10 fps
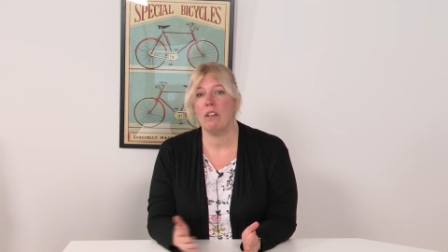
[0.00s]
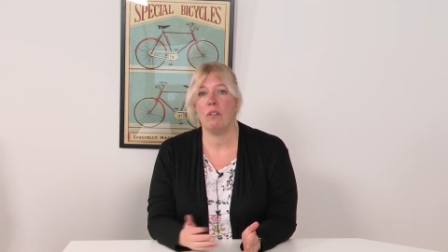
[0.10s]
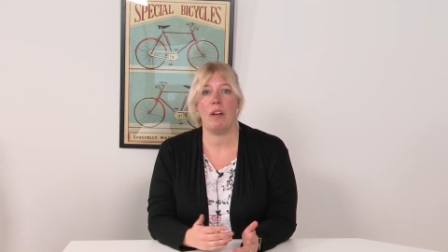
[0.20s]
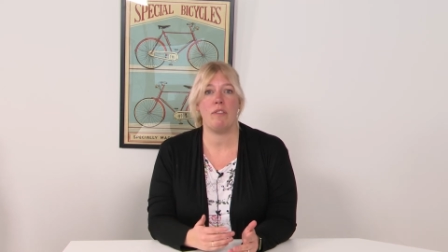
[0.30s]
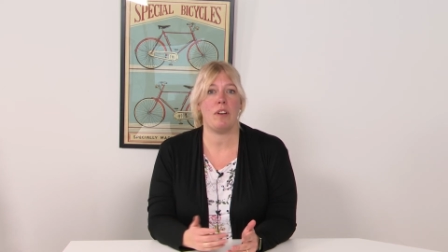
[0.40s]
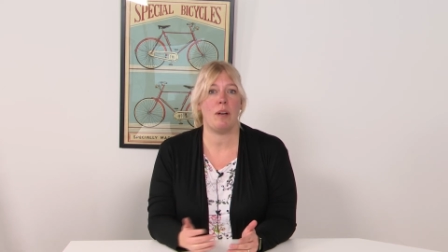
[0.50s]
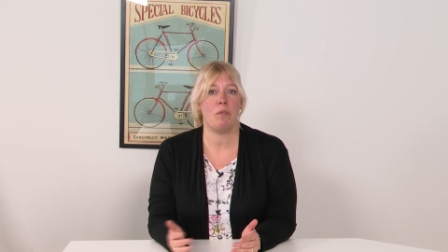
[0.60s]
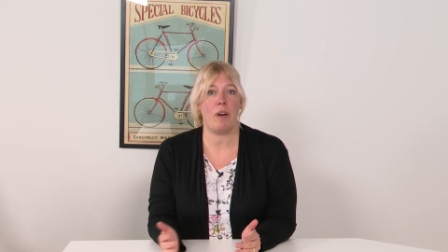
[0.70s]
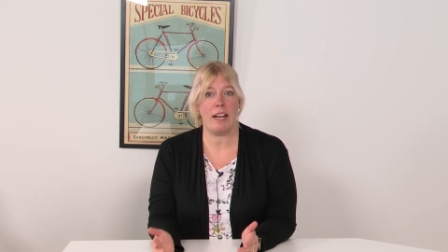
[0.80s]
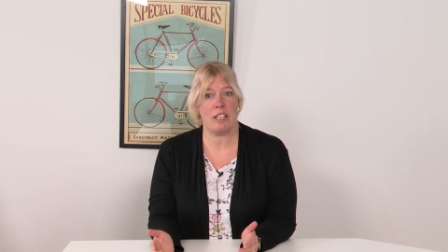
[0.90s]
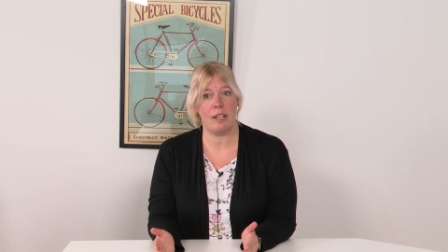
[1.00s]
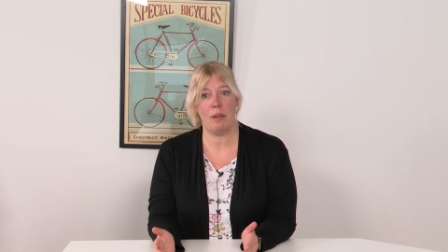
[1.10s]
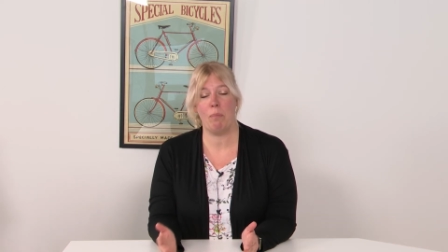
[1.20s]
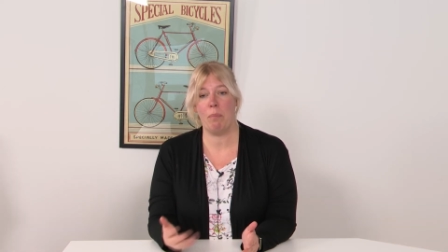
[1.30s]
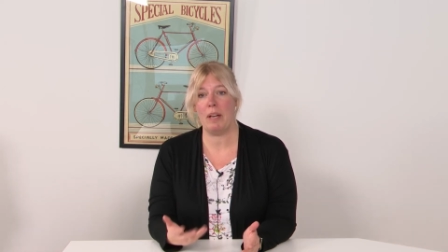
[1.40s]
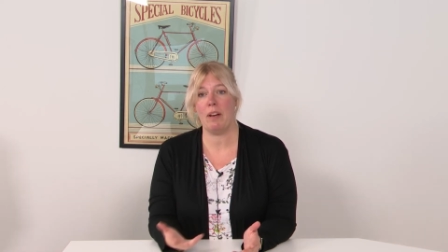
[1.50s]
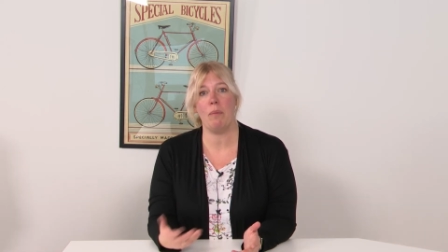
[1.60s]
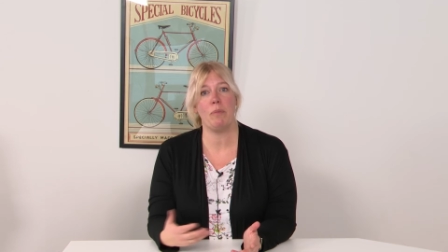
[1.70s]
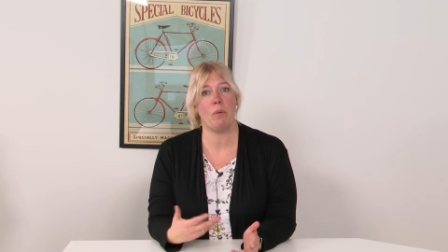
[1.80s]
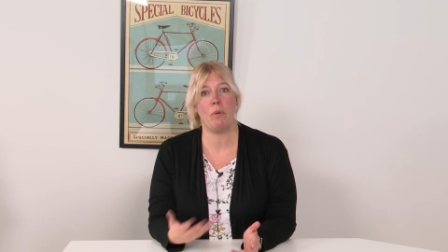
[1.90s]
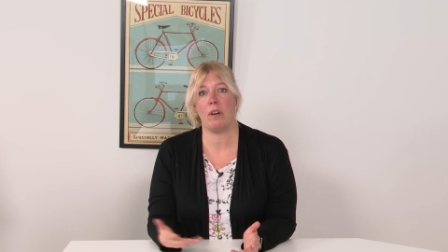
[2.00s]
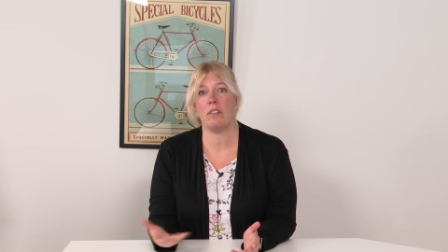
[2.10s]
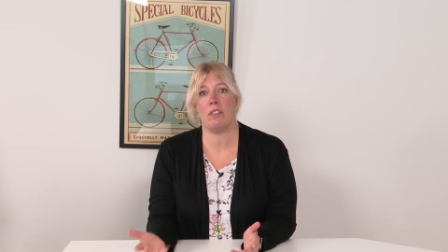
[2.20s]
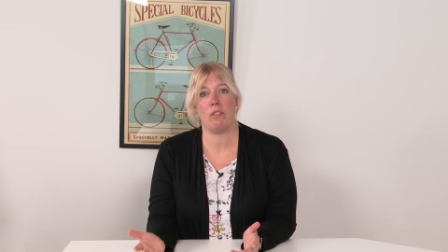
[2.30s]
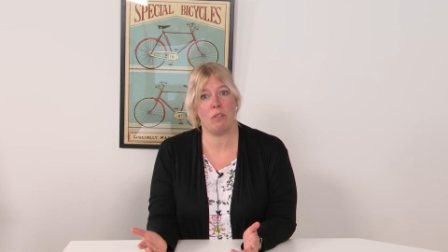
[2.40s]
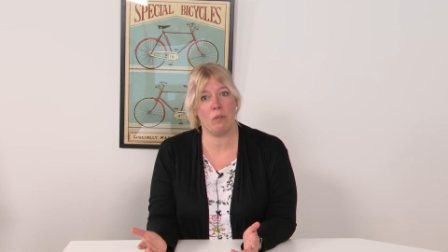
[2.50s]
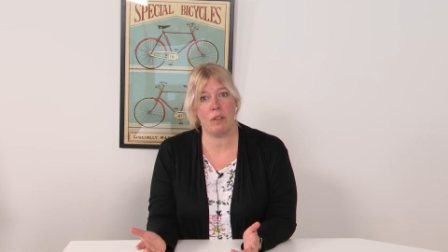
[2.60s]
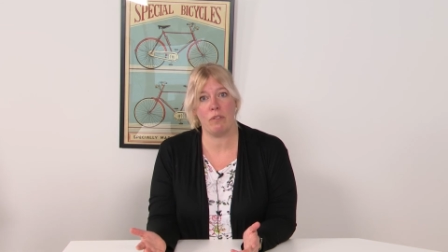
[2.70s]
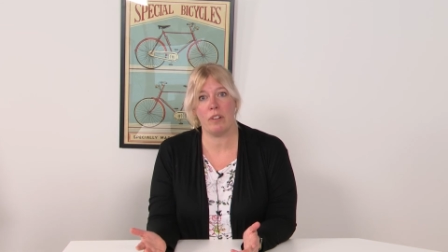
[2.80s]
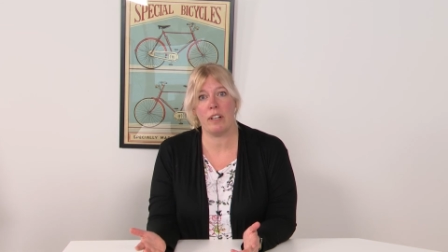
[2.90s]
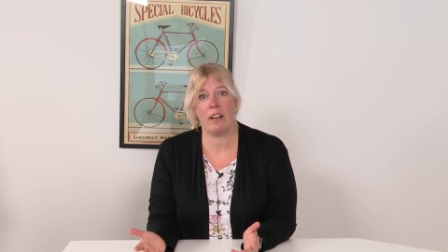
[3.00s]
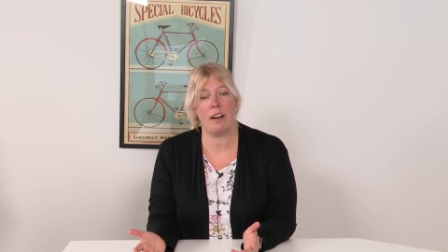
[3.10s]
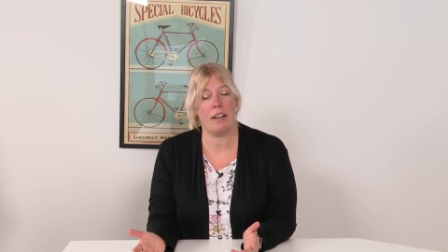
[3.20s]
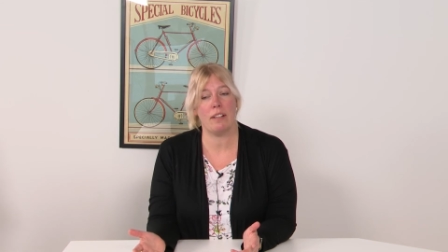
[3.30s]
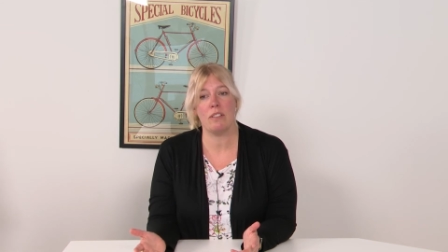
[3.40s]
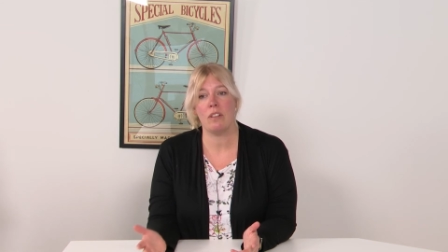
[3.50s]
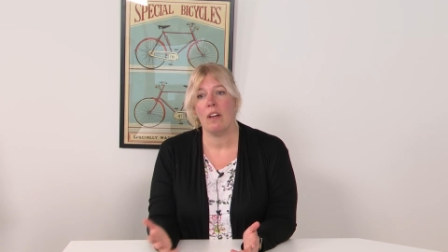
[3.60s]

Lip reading: Do you have time to actually pick up the work that you're doing for the client?